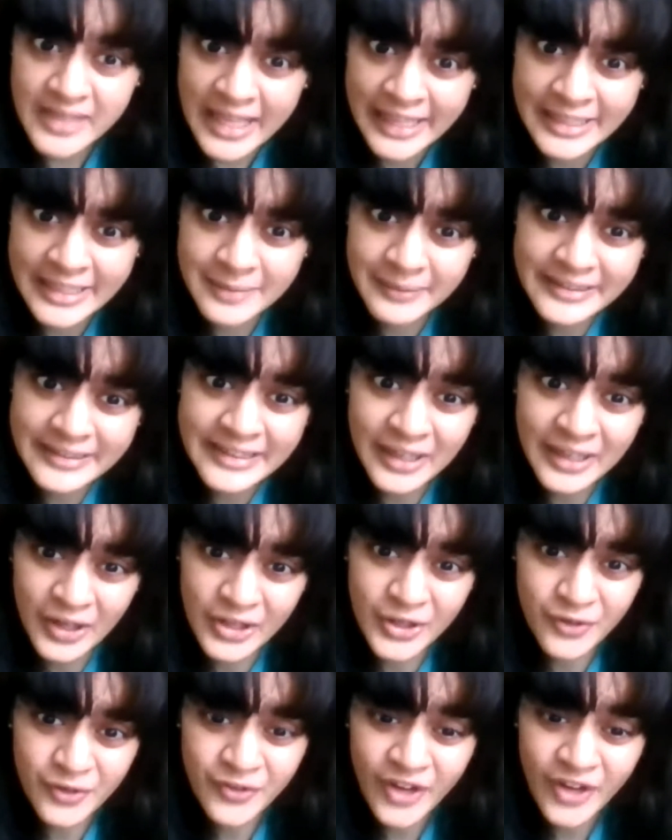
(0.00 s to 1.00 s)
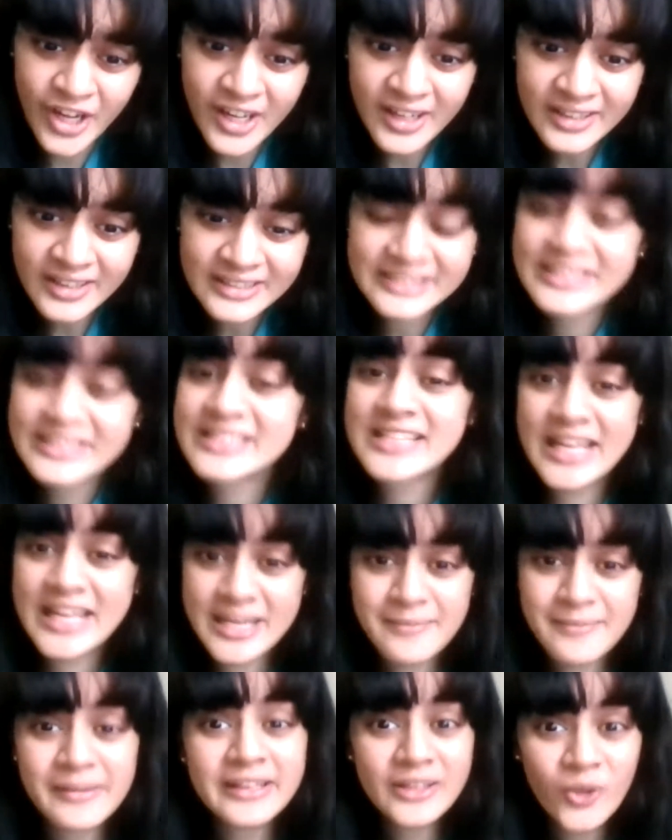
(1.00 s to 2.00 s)
anybody heard of her? Does
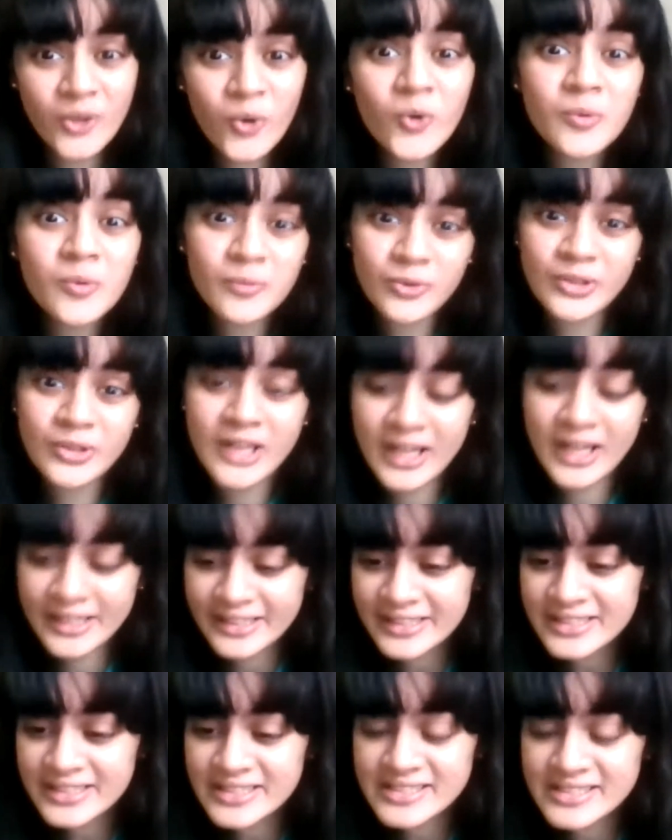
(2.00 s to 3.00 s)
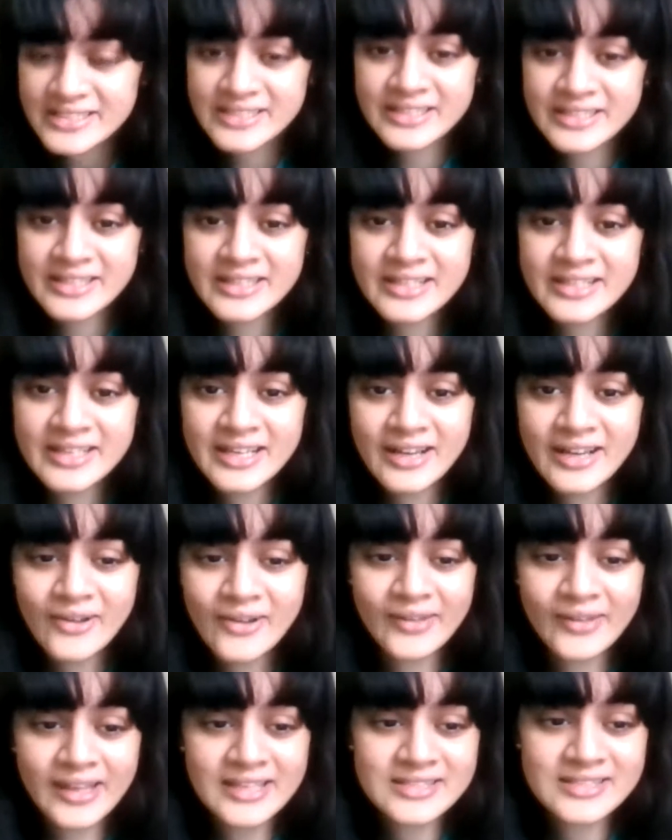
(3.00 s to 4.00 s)
anybody know who Mulan is?
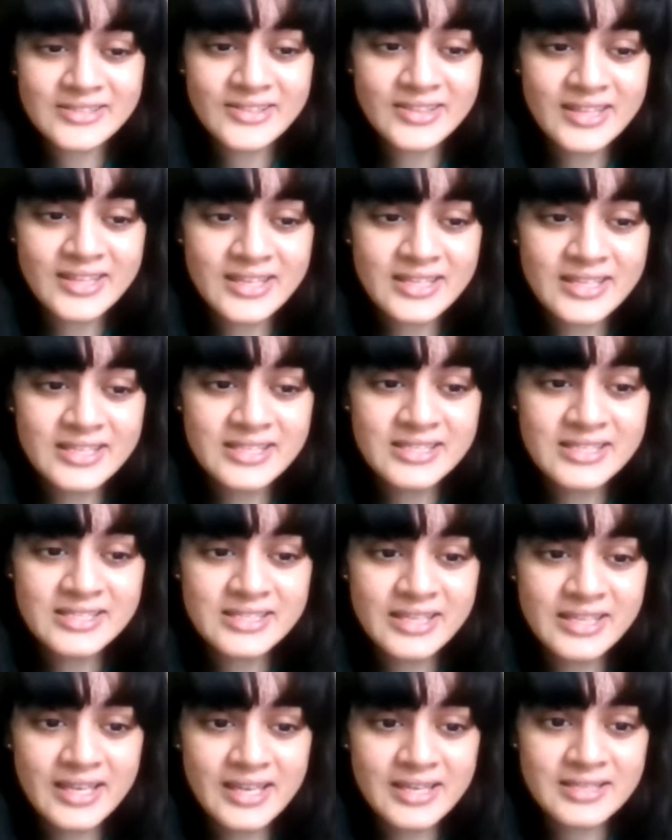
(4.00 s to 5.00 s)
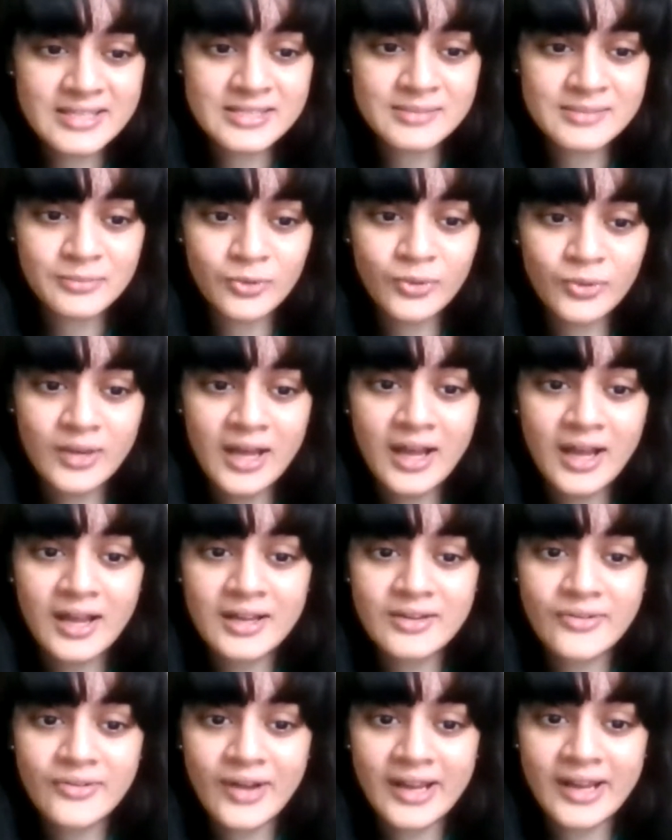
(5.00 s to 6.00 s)
Okay, so this is
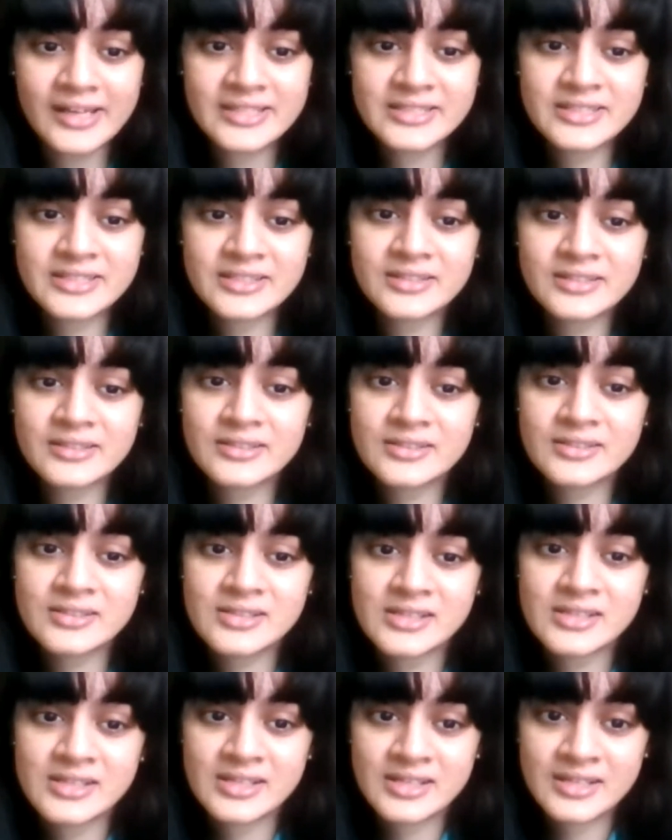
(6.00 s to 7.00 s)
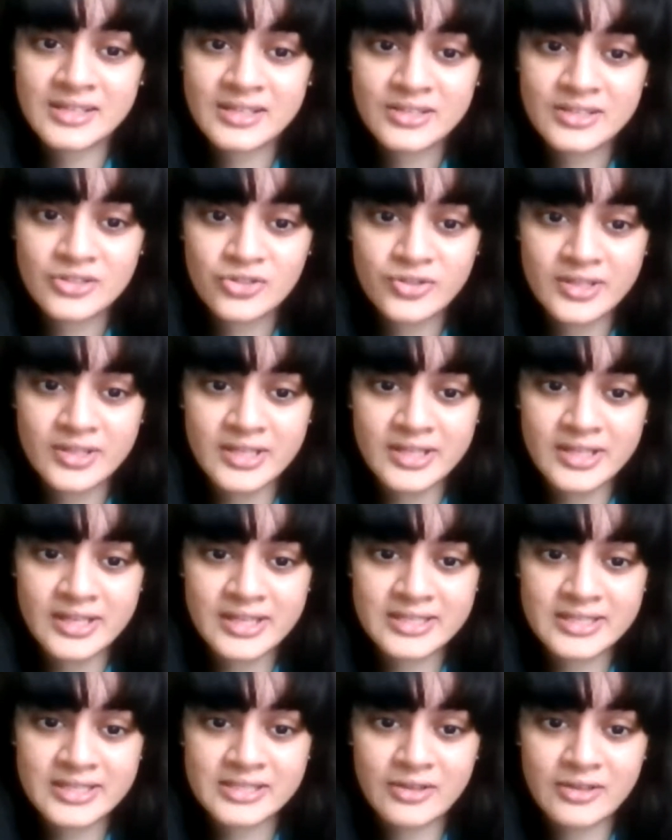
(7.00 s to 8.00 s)
Mulan right here.
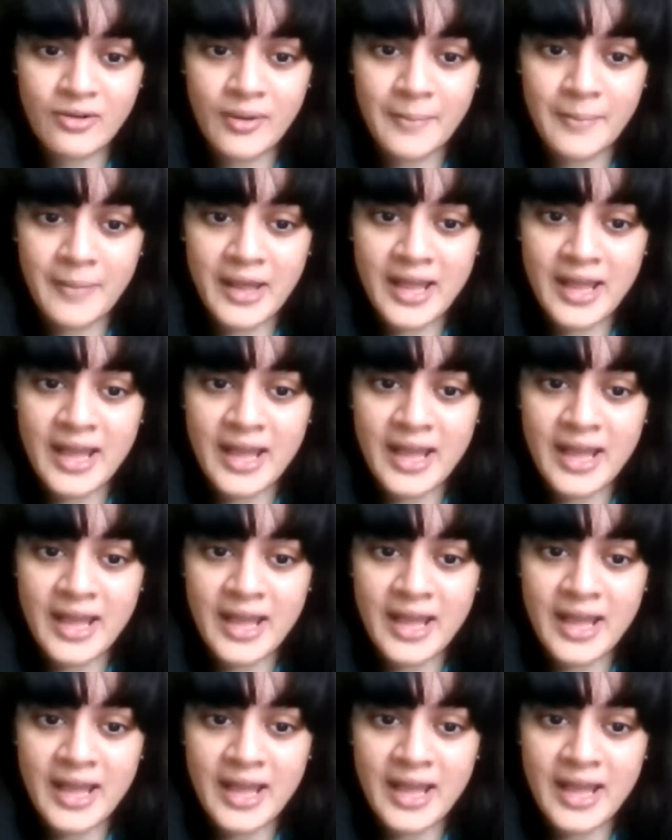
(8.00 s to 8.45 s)
She is on my